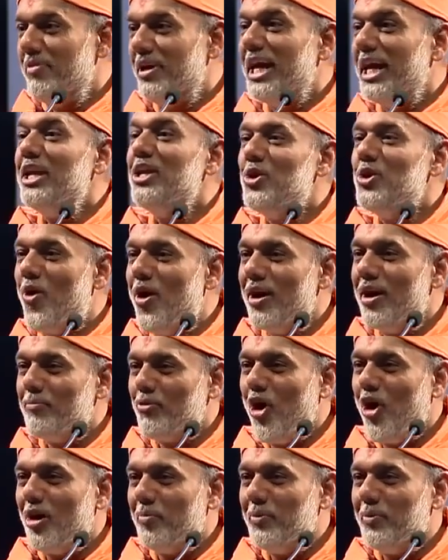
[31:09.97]
in your
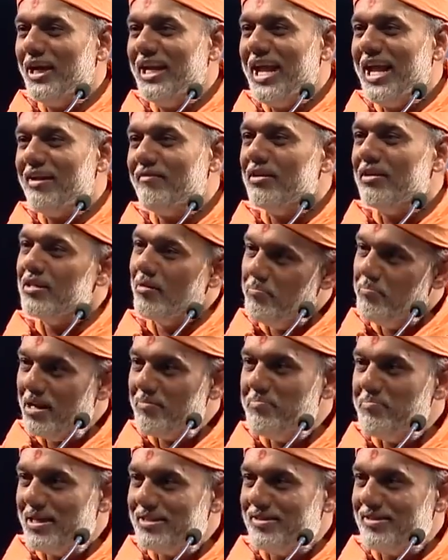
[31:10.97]
corporate language, a
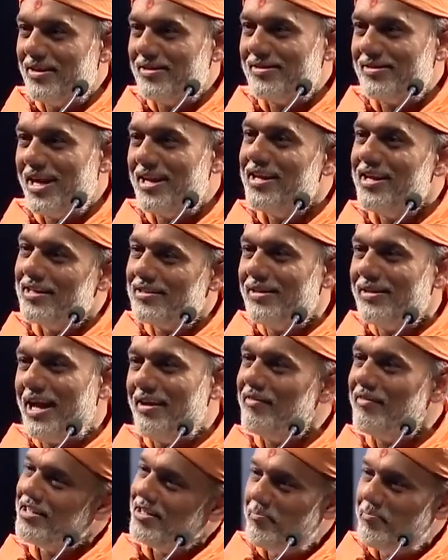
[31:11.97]
big business, in his
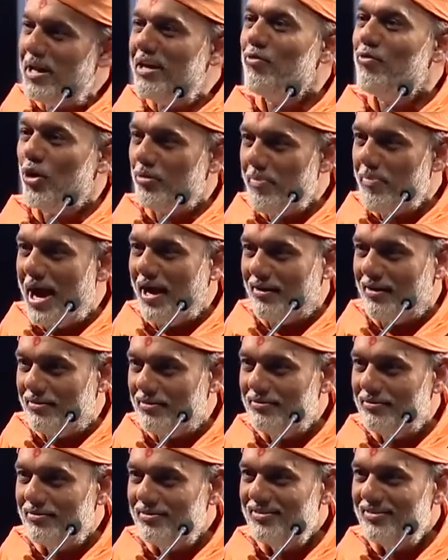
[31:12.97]
language, a big vote bank.
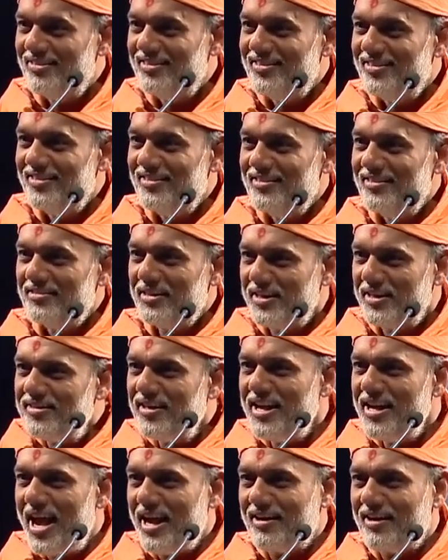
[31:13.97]
That is a
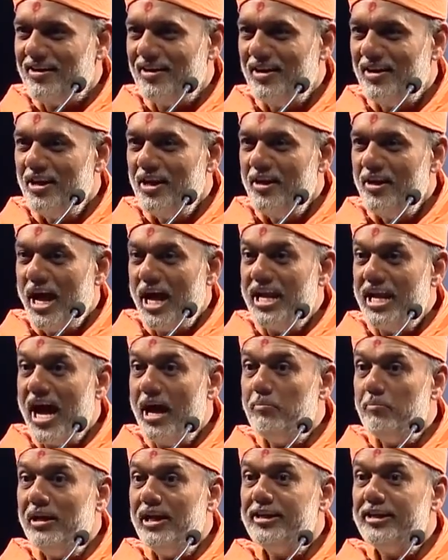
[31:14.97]
knack. An
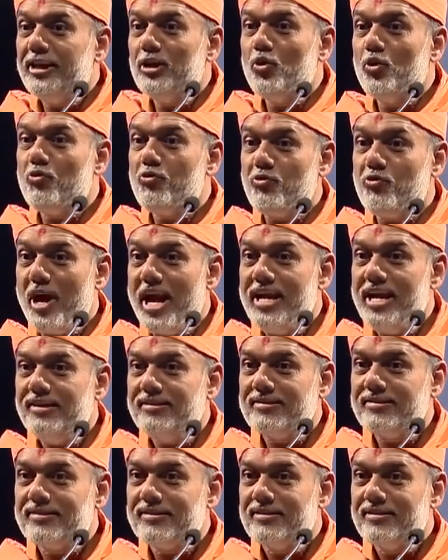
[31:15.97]
ability to
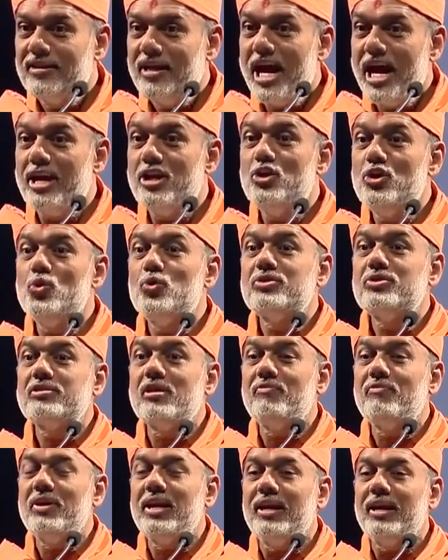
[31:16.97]
face and use
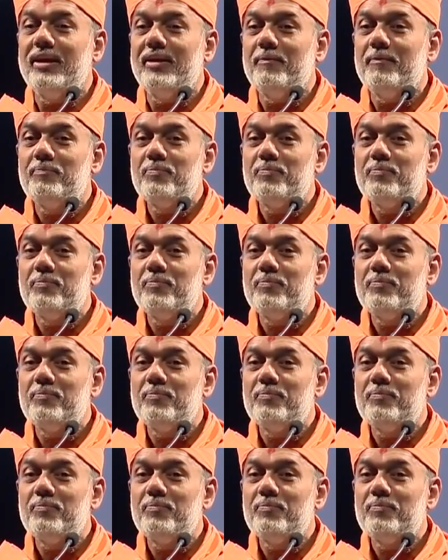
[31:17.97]
suffering.